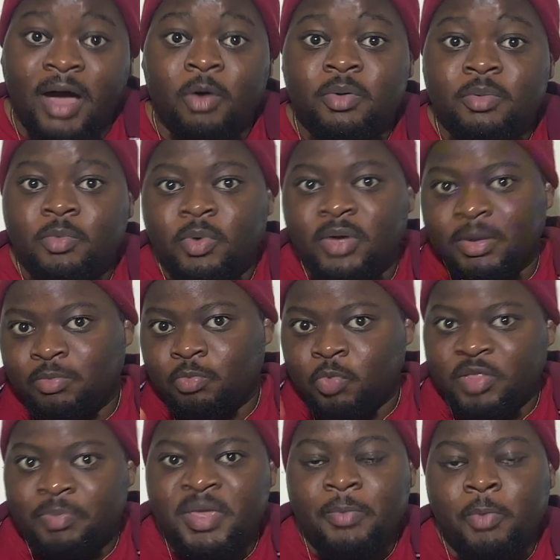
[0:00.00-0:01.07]
Now,
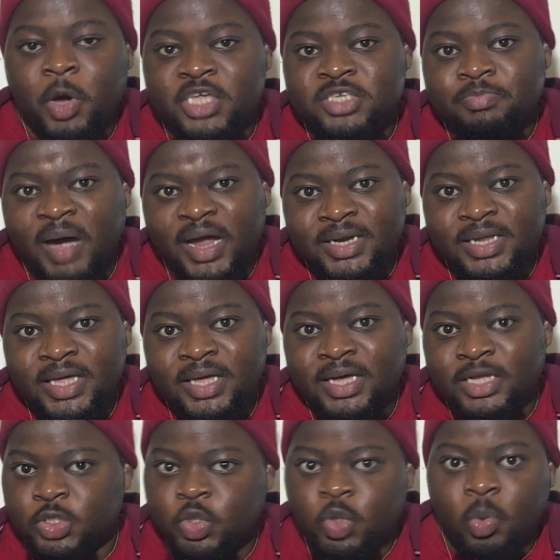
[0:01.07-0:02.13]
with people
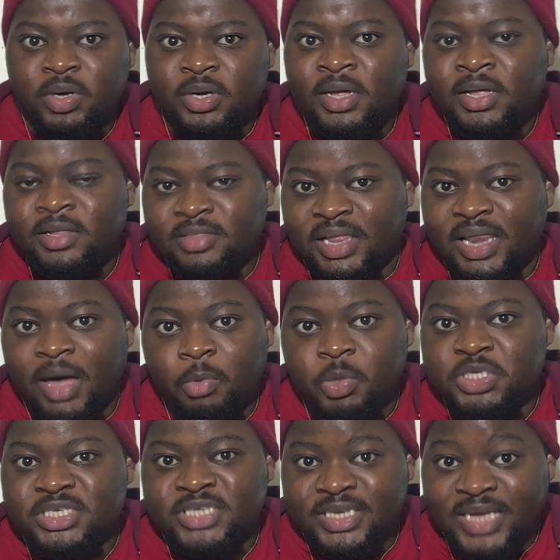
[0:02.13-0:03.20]
expanding and so on, the
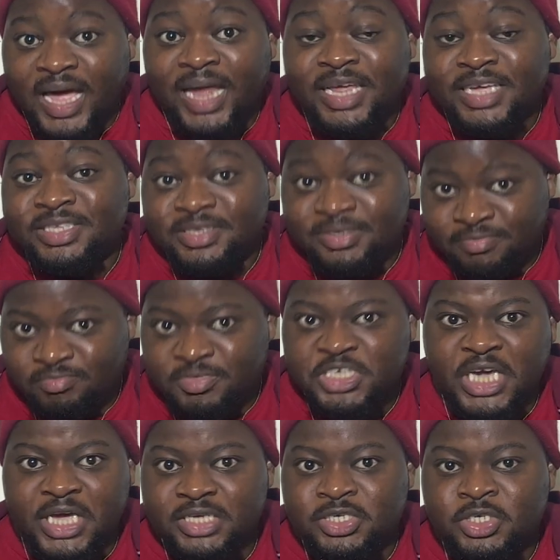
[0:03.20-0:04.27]
languages and dialects
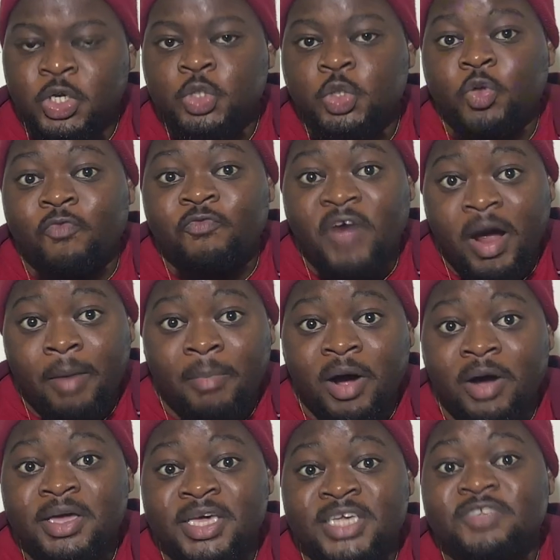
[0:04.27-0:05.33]
change. So
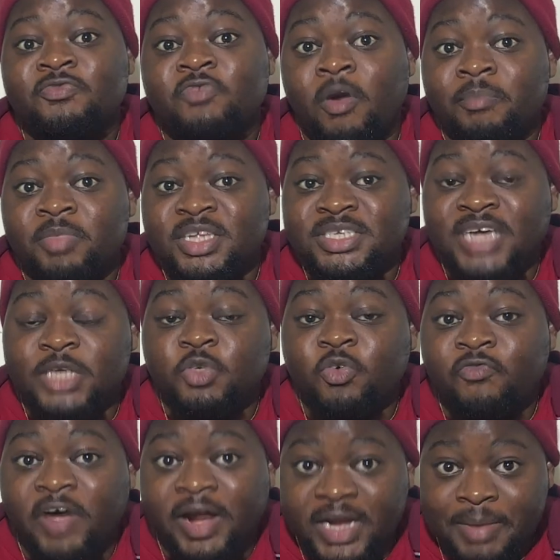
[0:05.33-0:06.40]
Farma is from the
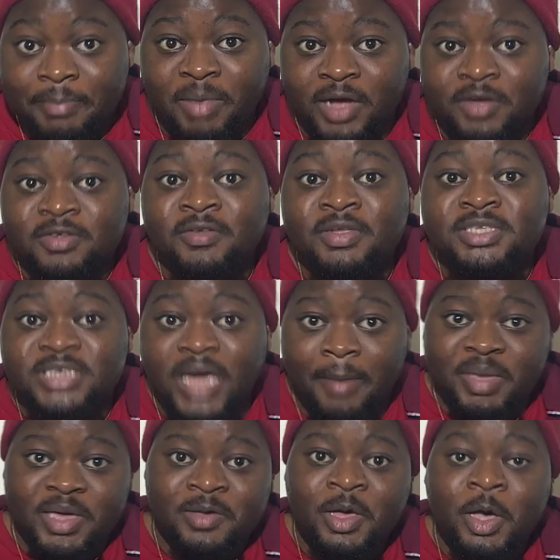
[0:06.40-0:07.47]
title Farimba
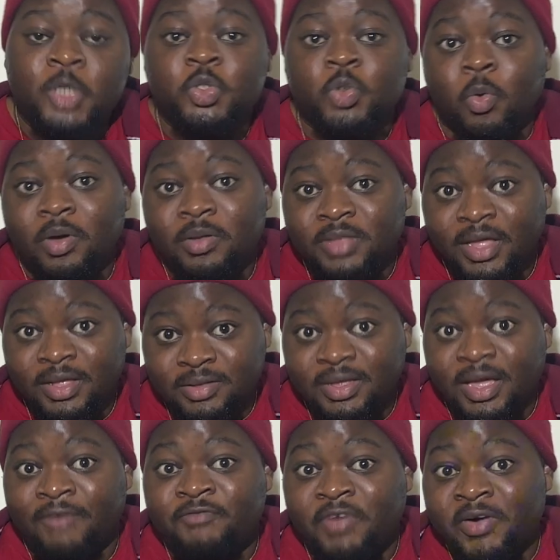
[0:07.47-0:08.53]
Tami. So
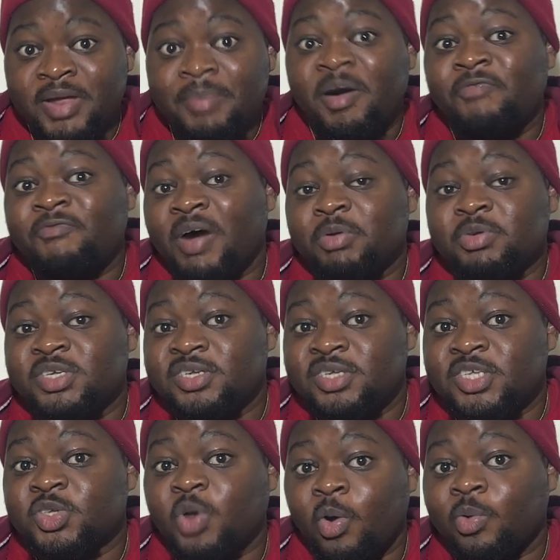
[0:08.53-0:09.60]
a Farima
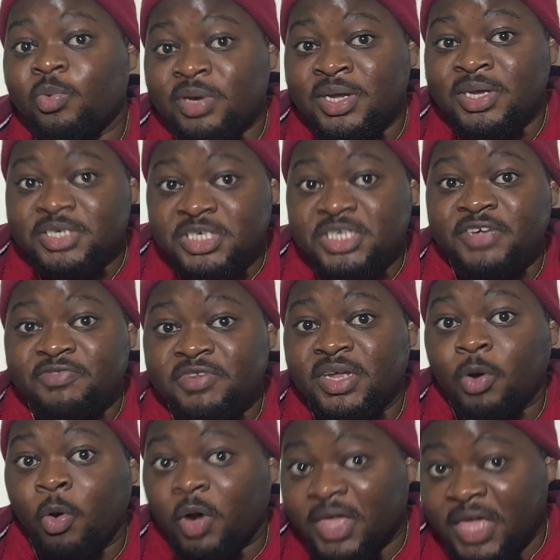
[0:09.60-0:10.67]
founded his own
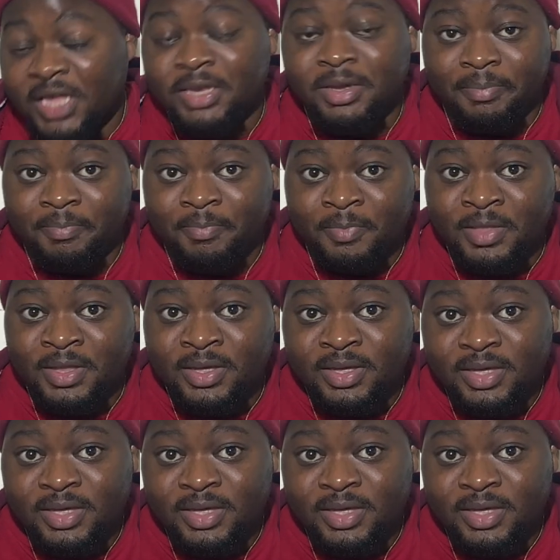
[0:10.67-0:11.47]
chiefdom or kingdom